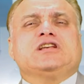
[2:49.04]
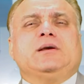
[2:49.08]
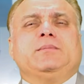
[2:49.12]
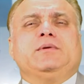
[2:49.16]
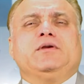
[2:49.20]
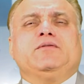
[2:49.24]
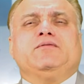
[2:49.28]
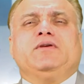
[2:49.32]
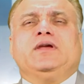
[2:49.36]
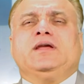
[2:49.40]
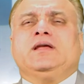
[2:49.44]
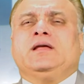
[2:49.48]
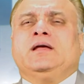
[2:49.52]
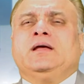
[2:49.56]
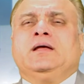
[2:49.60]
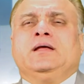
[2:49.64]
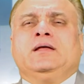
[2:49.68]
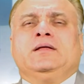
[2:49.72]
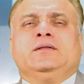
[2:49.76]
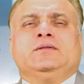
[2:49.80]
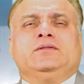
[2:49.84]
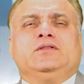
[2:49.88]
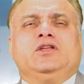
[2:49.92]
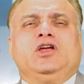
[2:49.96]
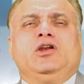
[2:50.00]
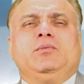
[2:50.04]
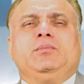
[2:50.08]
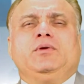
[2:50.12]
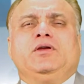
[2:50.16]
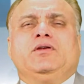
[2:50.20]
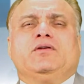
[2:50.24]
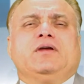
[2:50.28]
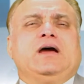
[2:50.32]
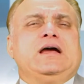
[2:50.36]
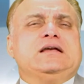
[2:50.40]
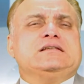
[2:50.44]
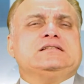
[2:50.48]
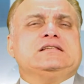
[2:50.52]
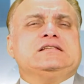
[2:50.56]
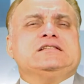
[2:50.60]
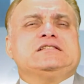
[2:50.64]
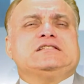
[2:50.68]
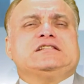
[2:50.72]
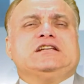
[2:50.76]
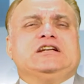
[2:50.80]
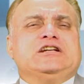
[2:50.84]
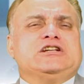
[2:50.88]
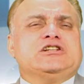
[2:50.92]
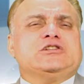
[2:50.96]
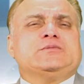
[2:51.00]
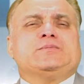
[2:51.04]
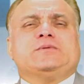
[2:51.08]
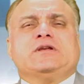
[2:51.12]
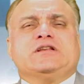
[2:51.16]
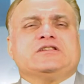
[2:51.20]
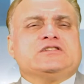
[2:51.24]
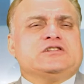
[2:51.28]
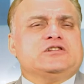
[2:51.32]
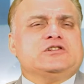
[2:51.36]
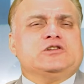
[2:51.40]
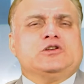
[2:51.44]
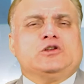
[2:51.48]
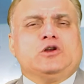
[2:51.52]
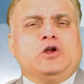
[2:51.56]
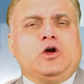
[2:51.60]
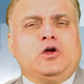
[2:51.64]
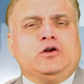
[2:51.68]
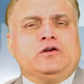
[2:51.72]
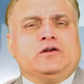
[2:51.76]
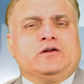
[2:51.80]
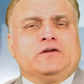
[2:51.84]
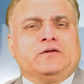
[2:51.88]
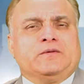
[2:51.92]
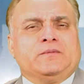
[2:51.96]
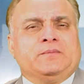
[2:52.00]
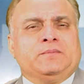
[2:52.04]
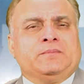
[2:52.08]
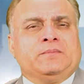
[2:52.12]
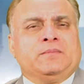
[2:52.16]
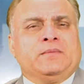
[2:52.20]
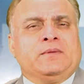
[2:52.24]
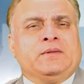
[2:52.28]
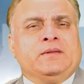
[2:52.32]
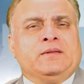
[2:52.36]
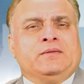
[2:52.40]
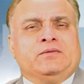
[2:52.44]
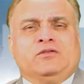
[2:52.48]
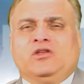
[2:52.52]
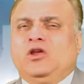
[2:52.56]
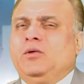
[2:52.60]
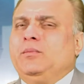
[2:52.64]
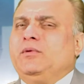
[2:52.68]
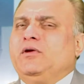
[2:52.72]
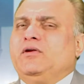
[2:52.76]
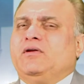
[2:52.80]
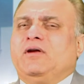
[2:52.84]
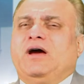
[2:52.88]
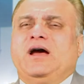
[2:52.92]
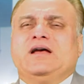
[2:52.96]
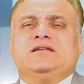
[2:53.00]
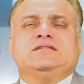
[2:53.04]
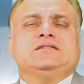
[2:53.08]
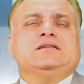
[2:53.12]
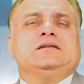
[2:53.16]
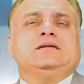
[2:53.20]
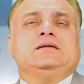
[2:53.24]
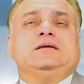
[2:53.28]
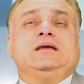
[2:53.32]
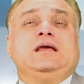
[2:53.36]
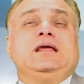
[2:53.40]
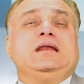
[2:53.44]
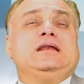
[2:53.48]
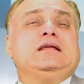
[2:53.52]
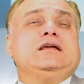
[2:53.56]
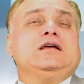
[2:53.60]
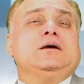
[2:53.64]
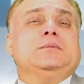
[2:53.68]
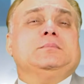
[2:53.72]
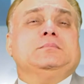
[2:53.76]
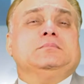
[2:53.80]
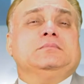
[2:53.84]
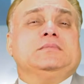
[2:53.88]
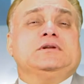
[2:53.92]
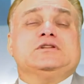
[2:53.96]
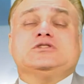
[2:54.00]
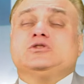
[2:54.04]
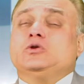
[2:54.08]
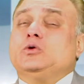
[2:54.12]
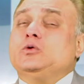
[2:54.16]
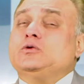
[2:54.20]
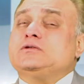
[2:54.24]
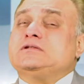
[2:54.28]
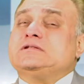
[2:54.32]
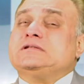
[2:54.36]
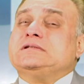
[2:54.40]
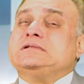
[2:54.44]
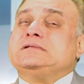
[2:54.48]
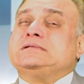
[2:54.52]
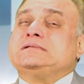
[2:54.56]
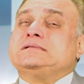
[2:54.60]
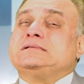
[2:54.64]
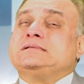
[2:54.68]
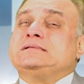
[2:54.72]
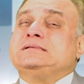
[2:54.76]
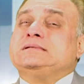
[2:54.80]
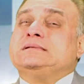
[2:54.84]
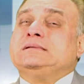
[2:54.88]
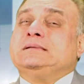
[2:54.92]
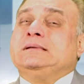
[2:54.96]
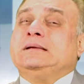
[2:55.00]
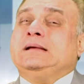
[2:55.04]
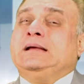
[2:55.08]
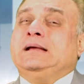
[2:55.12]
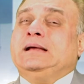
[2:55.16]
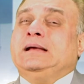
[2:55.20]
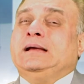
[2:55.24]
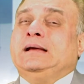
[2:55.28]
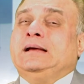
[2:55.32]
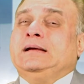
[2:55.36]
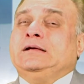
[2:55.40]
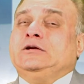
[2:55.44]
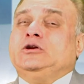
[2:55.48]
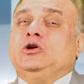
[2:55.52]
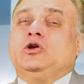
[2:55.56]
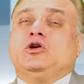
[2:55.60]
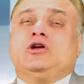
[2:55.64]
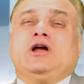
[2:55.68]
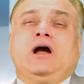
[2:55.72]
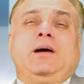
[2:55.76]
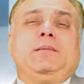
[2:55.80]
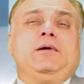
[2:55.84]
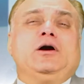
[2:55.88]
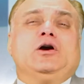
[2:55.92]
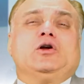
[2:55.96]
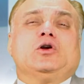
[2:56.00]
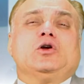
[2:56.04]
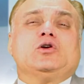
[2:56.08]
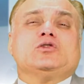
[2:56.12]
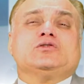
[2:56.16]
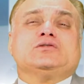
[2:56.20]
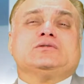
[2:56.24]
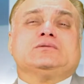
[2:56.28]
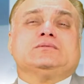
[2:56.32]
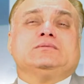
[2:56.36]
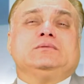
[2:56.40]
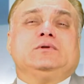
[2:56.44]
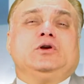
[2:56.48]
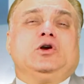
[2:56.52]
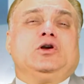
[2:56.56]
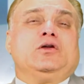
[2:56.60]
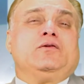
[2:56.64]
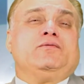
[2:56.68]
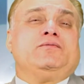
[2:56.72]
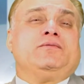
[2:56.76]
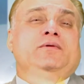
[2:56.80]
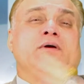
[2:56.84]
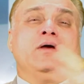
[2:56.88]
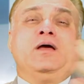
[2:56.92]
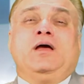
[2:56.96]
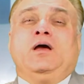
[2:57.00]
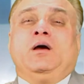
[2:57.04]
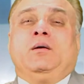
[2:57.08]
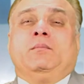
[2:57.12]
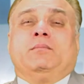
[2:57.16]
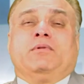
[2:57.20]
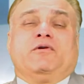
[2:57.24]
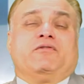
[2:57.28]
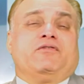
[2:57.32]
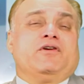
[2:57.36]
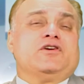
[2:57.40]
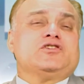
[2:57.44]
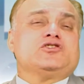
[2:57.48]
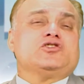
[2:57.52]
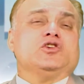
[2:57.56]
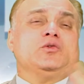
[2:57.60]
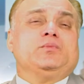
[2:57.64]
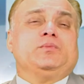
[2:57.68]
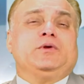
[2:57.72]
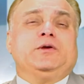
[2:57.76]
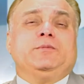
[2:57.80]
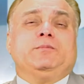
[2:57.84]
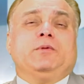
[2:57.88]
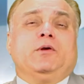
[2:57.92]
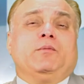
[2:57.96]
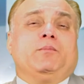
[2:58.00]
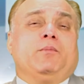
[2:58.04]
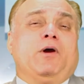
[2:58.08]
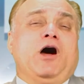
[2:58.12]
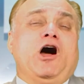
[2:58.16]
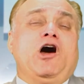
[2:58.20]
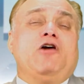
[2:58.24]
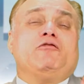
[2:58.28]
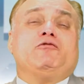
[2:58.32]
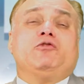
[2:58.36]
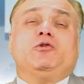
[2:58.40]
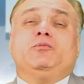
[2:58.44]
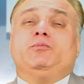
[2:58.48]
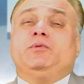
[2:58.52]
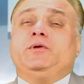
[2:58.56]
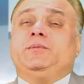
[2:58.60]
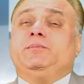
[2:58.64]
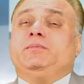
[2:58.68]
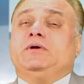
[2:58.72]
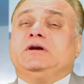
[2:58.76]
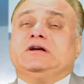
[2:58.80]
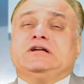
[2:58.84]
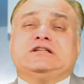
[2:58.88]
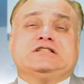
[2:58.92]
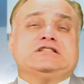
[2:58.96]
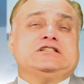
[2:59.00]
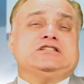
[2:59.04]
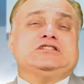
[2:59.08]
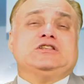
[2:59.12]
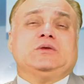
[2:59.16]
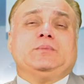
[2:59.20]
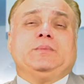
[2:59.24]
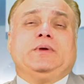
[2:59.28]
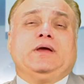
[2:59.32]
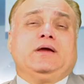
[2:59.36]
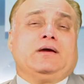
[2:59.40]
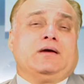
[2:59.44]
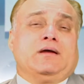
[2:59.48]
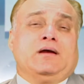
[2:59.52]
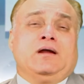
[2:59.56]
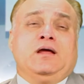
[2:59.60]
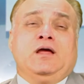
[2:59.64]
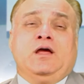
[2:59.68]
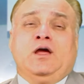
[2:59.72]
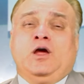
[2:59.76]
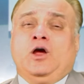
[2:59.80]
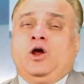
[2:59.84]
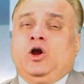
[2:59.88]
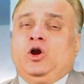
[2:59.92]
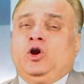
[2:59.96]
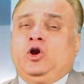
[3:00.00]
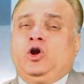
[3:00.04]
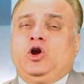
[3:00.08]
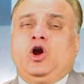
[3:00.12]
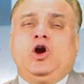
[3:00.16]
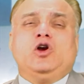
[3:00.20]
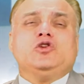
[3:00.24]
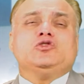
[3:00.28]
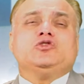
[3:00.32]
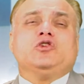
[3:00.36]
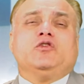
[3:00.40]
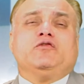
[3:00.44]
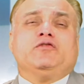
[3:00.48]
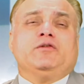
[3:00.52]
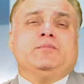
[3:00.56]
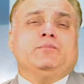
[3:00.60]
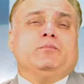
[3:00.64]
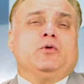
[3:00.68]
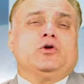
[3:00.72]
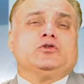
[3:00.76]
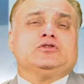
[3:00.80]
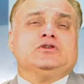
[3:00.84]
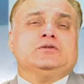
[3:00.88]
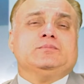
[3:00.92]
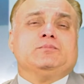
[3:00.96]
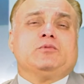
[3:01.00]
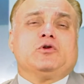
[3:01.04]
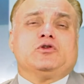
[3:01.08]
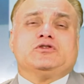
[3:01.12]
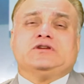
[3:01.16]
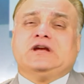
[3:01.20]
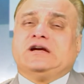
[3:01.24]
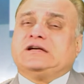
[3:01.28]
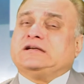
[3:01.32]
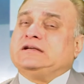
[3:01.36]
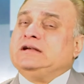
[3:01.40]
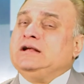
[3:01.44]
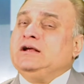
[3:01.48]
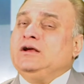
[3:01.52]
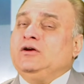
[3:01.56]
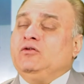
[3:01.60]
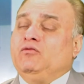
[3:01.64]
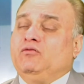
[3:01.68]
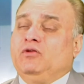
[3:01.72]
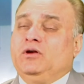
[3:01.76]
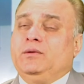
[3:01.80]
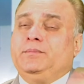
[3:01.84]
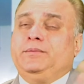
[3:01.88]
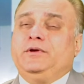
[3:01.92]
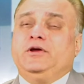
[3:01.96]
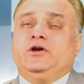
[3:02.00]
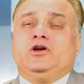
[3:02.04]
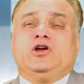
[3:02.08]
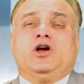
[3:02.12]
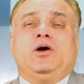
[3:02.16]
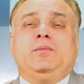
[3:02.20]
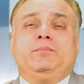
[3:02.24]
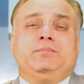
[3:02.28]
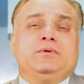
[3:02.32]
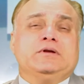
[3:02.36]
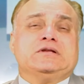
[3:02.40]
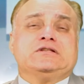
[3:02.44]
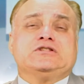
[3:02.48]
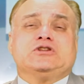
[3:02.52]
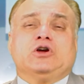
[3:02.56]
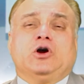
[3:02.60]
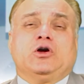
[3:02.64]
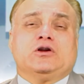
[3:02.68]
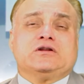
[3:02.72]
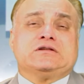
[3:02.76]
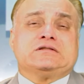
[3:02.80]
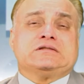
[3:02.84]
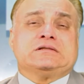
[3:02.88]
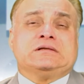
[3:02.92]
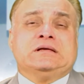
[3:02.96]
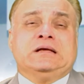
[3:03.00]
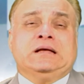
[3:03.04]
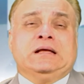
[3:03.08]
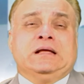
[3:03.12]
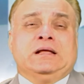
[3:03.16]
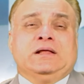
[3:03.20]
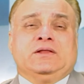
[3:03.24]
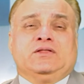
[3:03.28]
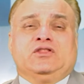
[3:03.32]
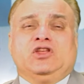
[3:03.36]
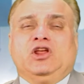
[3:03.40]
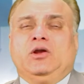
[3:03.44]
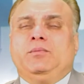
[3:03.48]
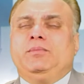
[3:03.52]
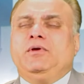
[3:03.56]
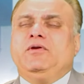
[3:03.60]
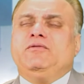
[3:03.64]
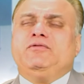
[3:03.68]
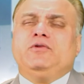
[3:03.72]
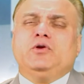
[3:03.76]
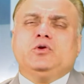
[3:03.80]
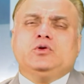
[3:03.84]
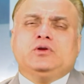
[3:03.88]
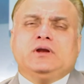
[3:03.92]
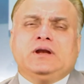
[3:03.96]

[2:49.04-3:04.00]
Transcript: coming week, there will be rise in status, prestige and honor. There will be rise in income, resources. You will come across a lot of professional people, powerful people, decision maker. Lots of important projects will be accomplished, Taurus. There will be a few